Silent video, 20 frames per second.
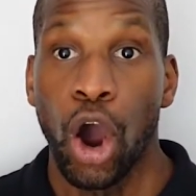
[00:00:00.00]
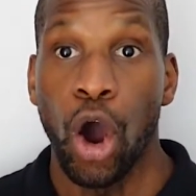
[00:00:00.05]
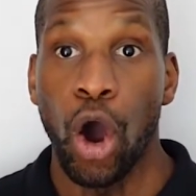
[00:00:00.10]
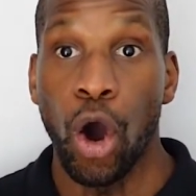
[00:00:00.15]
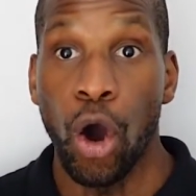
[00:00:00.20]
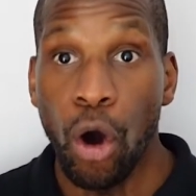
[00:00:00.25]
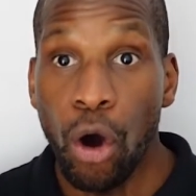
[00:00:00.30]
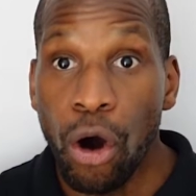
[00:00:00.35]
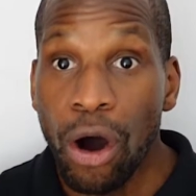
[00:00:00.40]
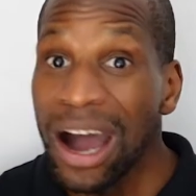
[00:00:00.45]

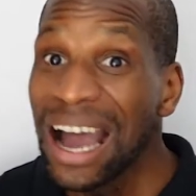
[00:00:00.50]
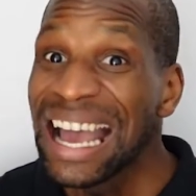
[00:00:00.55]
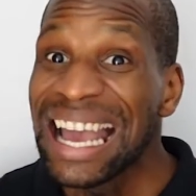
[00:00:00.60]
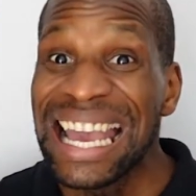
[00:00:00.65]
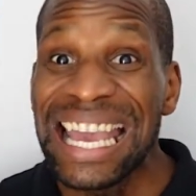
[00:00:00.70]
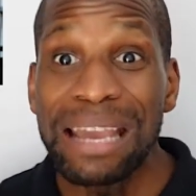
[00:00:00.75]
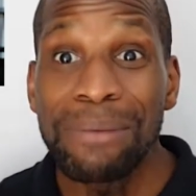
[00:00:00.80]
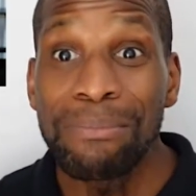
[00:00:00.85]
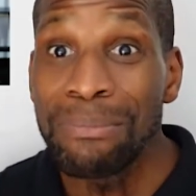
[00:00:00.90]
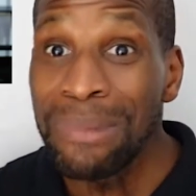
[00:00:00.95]
Or
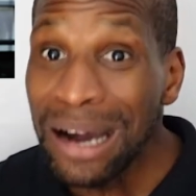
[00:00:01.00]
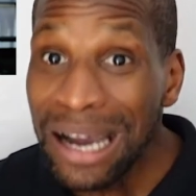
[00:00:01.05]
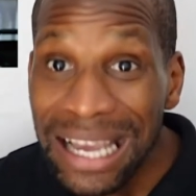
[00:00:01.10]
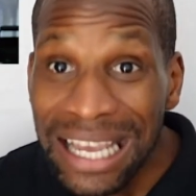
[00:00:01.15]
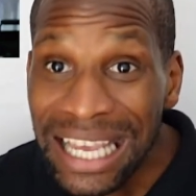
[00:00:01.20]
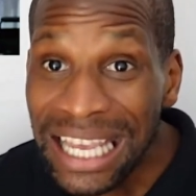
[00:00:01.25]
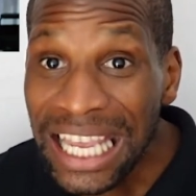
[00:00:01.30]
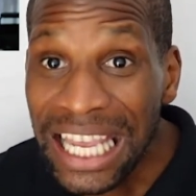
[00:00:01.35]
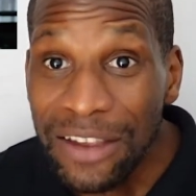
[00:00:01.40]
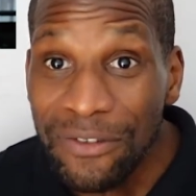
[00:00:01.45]
it might
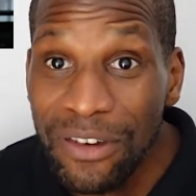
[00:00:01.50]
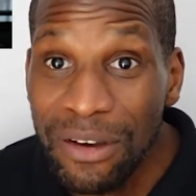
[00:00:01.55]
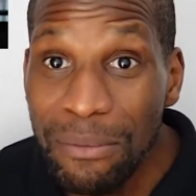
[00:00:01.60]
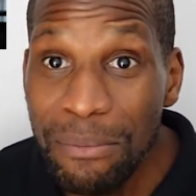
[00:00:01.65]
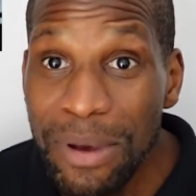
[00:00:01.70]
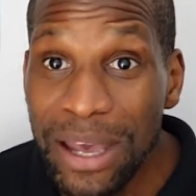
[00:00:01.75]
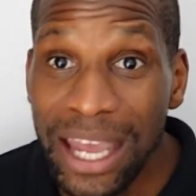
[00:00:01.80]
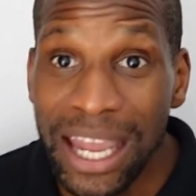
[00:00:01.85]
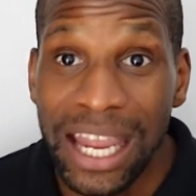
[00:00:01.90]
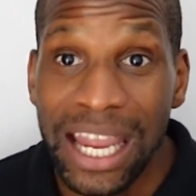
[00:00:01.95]
even
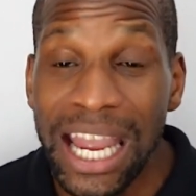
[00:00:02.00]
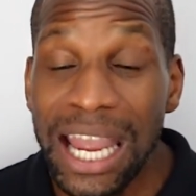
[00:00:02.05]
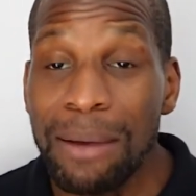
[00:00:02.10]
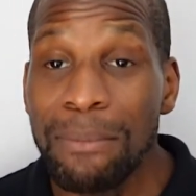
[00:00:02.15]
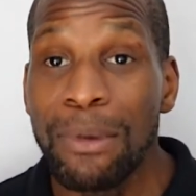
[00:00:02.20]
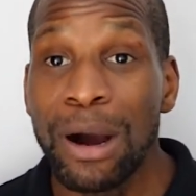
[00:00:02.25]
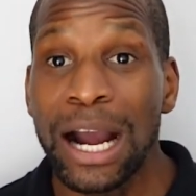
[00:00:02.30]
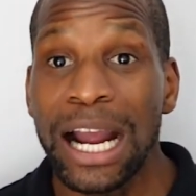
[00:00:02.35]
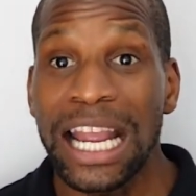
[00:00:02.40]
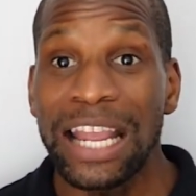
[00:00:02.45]

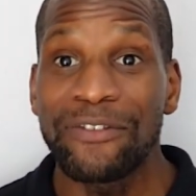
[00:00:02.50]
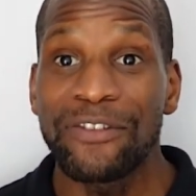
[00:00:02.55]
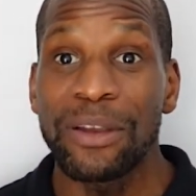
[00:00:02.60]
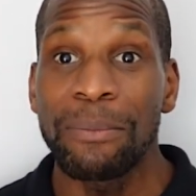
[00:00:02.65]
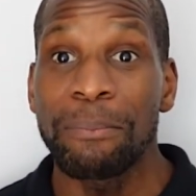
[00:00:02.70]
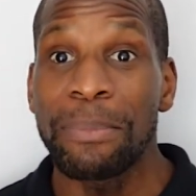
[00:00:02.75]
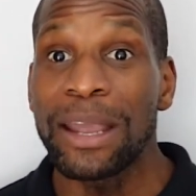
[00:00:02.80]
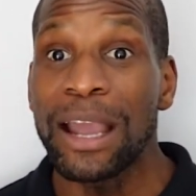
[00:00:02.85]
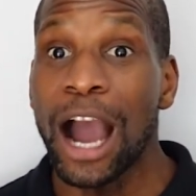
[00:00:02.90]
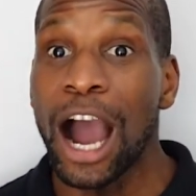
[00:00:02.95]

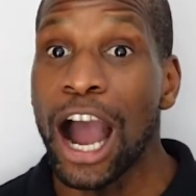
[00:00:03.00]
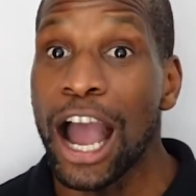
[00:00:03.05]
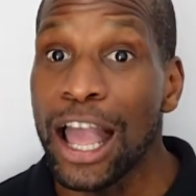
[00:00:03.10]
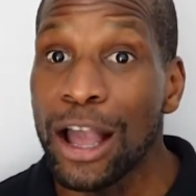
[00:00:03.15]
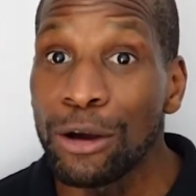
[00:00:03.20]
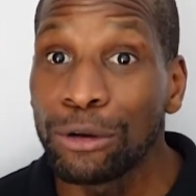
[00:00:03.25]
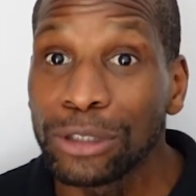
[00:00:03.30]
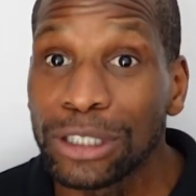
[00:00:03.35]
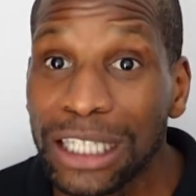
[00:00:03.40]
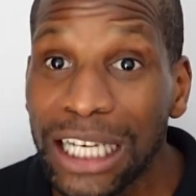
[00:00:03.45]
be our
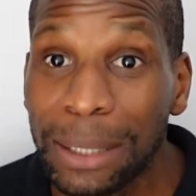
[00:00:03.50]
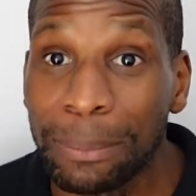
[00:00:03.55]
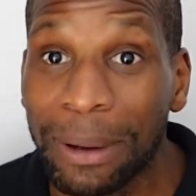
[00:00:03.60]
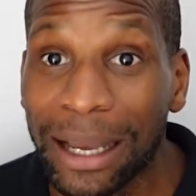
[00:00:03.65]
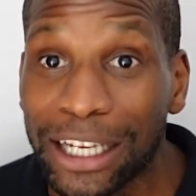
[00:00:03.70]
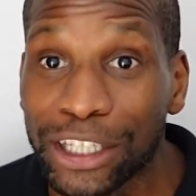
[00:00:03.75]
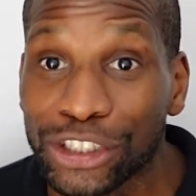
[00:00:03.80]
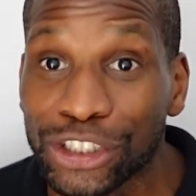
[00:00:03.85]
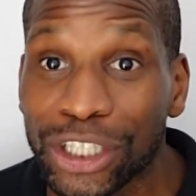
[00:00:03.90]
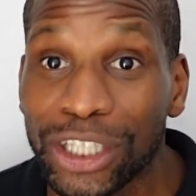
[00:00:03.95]
elderly
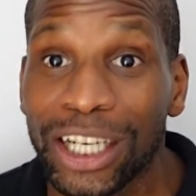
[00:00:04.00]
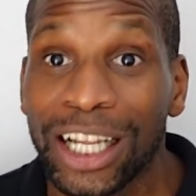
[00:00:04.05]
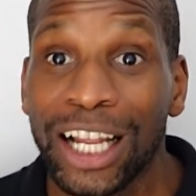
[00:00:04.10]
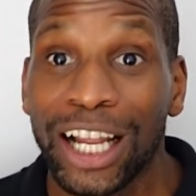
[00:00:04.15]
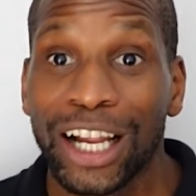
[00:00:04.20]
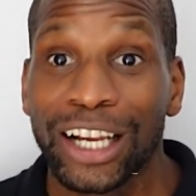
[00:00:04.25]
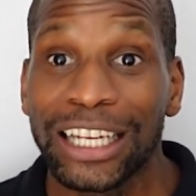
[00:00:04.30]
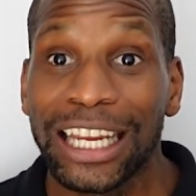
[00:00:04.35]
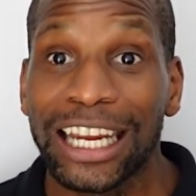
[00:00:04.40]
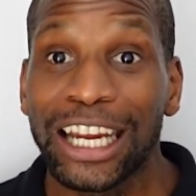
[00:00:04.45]
patient,
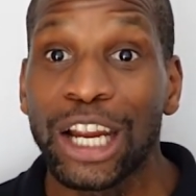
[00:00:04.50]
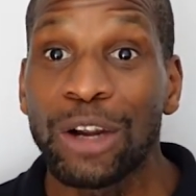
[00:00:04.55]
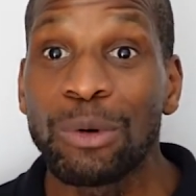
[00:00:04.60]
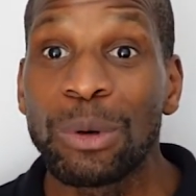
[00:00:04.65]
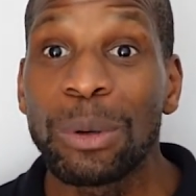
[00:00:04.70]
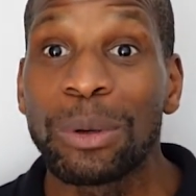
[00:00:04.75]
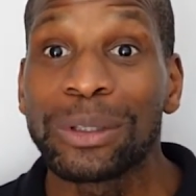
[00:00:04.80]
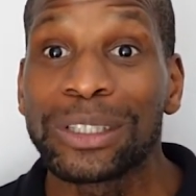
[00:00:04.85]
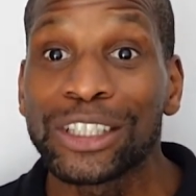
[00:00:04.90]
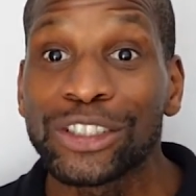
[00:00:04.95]
okay, who we
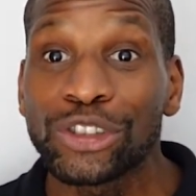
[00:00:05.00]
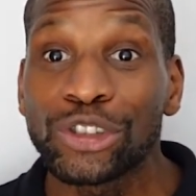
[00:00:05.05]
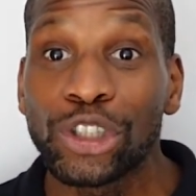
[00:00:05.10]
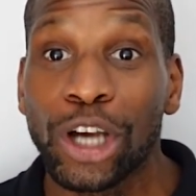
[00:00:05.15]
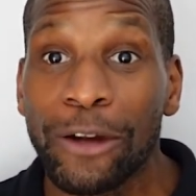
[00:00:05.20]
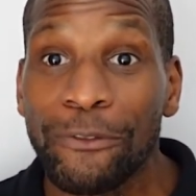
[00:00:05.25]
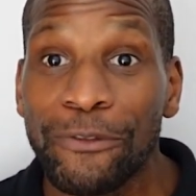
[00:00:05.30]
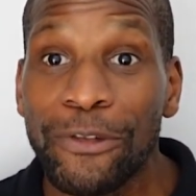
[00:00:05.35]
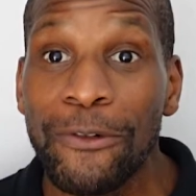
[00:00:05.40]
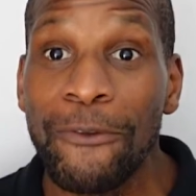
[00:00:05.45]
want to
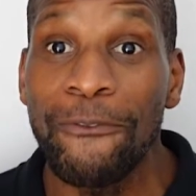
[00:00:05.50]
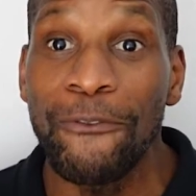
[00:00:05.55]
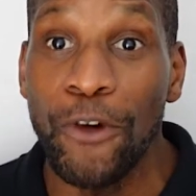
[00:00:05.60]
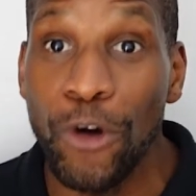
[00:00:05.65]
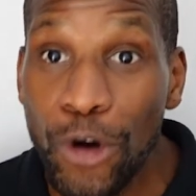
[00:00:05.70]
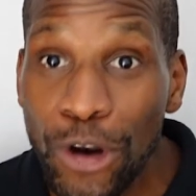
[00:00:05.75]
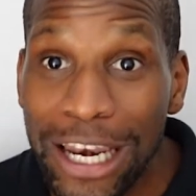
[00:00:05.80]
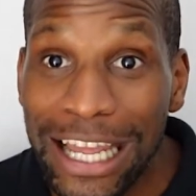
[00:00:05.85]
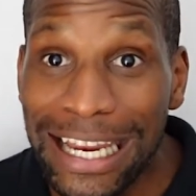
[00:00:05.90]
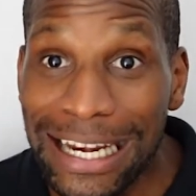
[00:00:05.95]
stop from
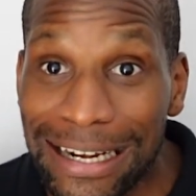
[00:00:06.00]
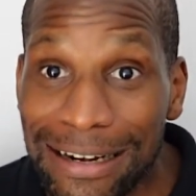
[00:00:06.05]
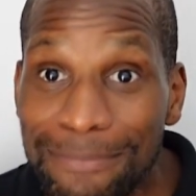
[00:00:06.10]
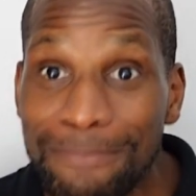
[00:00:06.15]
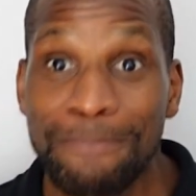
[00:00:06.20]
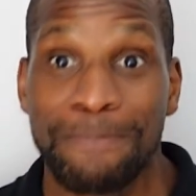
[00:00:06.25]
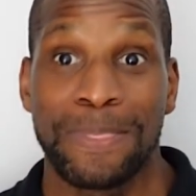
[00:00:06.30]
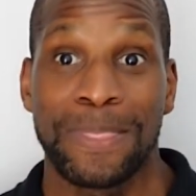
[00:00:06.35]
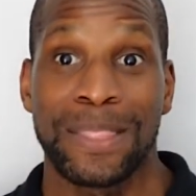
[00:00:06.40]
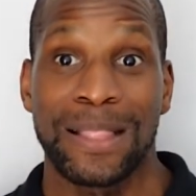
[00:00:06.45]
falling.
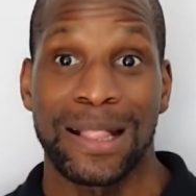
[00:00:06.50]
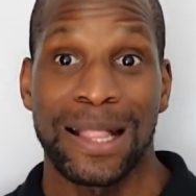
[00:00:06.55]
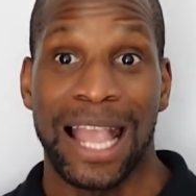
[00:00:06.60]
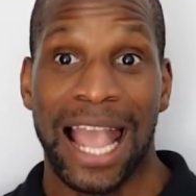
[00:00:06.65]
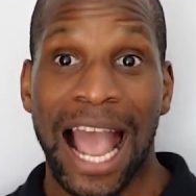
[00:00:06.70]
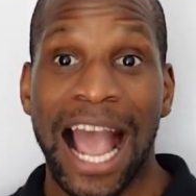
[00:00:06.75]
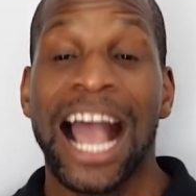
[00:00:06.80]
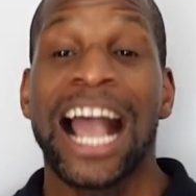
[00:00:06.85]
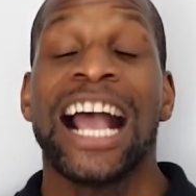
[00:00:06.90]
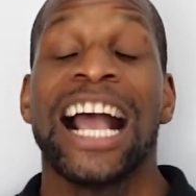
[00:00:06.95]

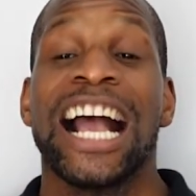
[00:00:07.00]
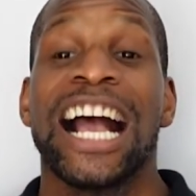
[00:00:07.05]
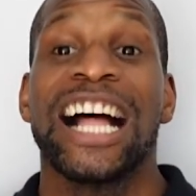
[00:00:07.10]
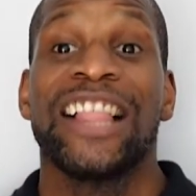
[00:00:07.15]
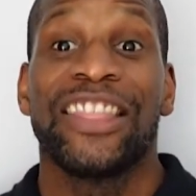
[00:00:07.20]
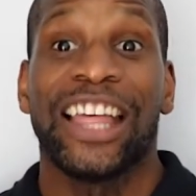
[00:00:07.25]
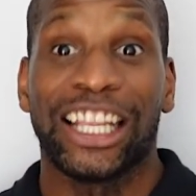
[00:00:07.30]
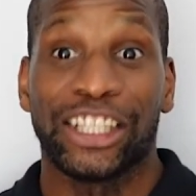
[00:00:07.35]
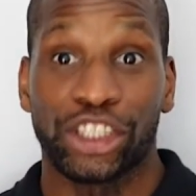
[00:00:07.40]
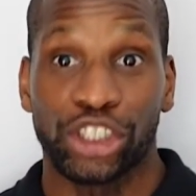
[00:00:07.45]
Yeah,
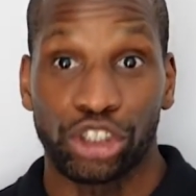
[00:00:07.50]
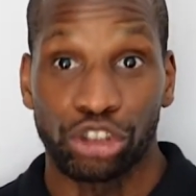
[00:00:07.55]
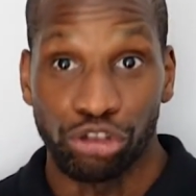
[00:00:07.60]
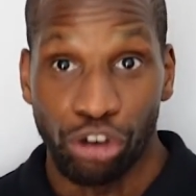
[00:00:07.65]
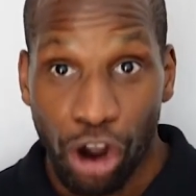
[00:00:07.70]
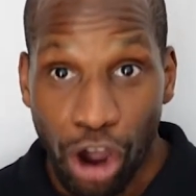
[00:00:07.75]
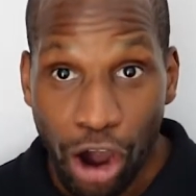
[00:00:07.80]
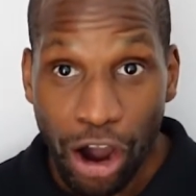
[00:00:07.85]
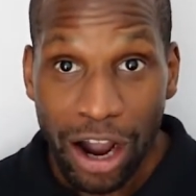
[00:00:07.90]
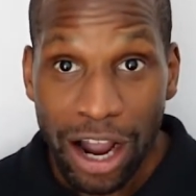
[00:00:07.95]
they're
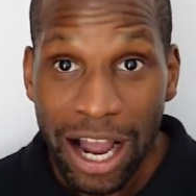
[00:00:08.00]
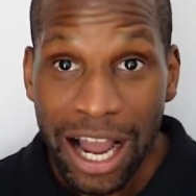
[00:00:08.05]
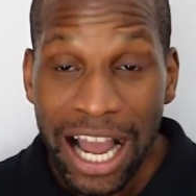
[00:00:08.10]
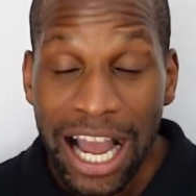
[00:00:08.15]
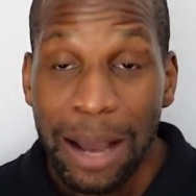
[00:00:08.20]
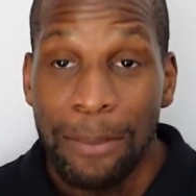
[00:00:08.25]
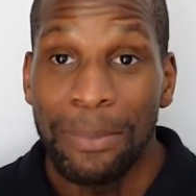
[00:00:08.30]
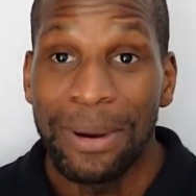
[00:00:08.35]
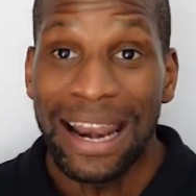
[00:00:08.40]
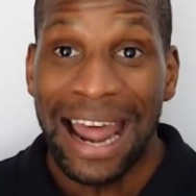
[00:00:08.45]
strong,
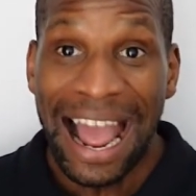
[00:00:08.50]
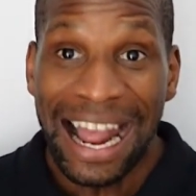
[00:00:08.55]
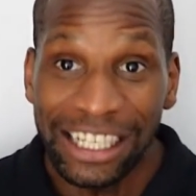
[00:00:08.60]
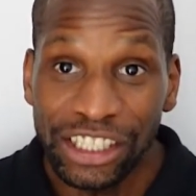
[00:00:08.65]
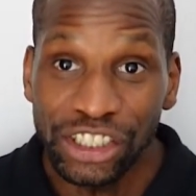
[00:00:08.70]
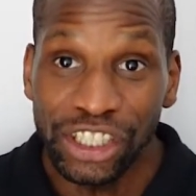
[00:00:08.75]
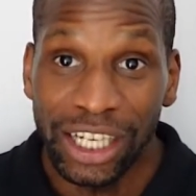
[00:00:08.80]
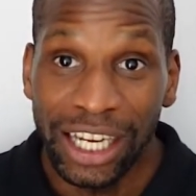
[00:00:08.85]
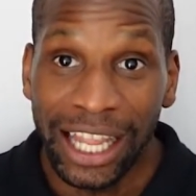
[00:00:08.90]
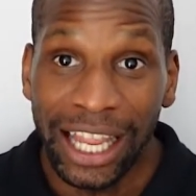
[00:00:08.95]
but
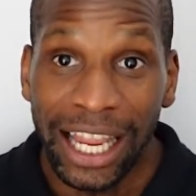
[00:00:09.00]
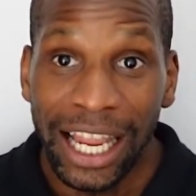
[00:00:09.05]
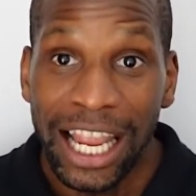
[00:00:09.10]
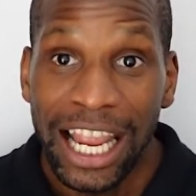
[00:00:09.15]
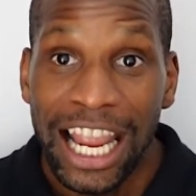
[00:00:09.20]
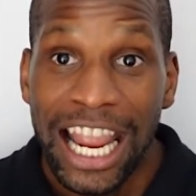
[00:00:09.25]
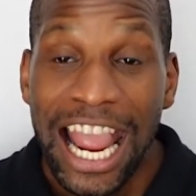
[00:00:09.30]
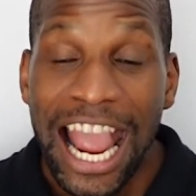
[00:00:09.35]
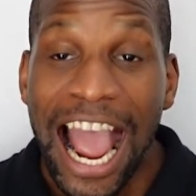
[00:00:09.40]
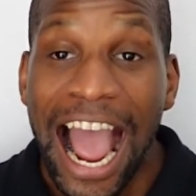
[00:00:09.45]
actually,
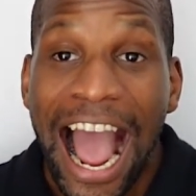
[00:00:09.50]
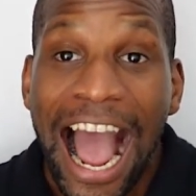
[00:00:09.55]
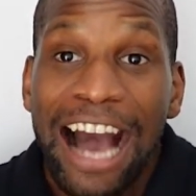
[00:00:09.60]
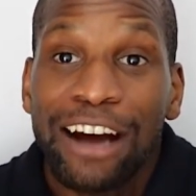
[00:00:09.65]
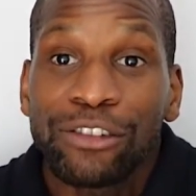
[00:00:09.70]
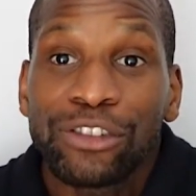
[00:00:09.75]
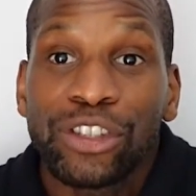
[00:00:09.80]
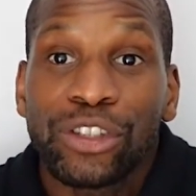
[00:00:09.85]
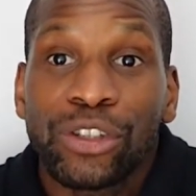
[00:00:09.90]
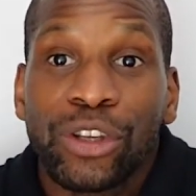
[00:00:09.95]
how
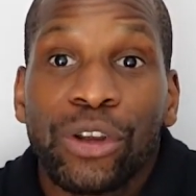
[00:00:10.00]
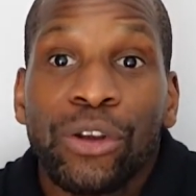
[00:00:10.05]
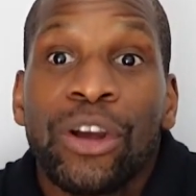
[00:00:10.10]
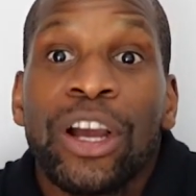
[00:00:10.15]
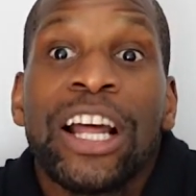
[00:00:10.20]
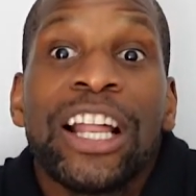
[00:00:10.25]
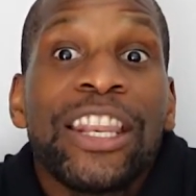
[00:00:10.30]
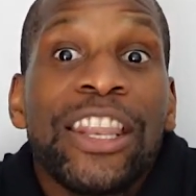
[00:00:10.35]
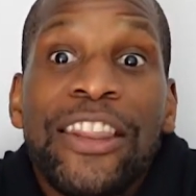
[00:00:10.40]
do you?